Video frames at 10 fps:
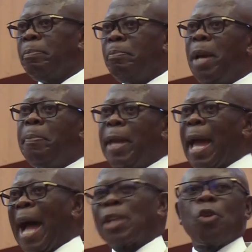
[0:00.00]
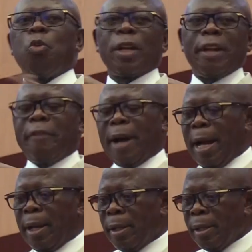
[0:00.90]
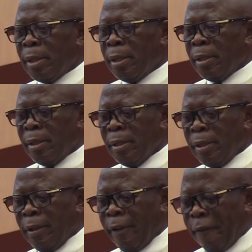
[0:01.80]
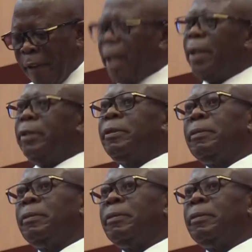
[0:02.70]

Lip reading: maybe out of whatever feeling